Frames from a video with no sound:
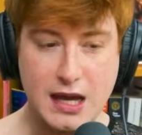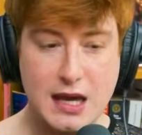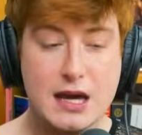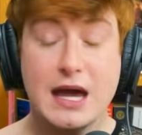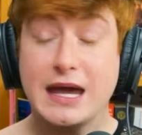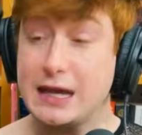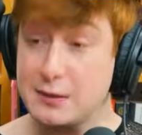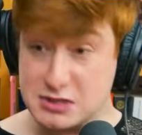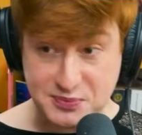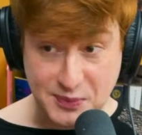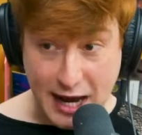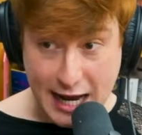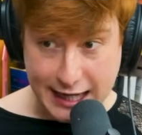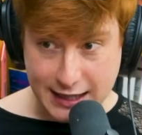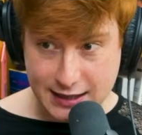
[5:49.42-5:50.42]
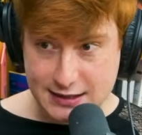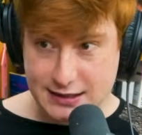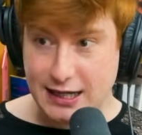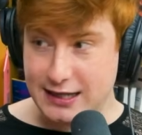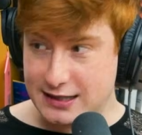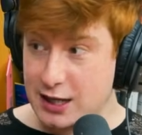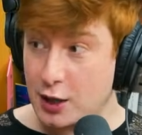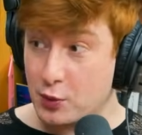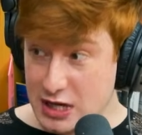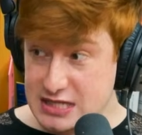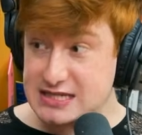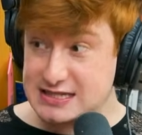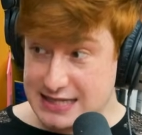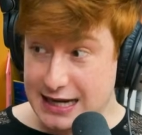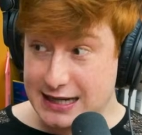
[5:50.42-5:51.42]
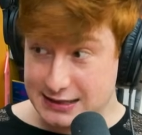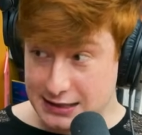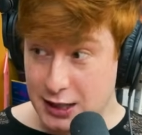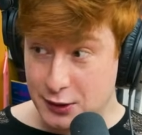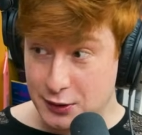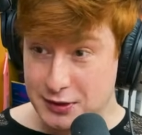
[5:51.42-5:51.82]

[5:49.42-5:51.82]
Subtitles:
He was right. Like, there was a second load.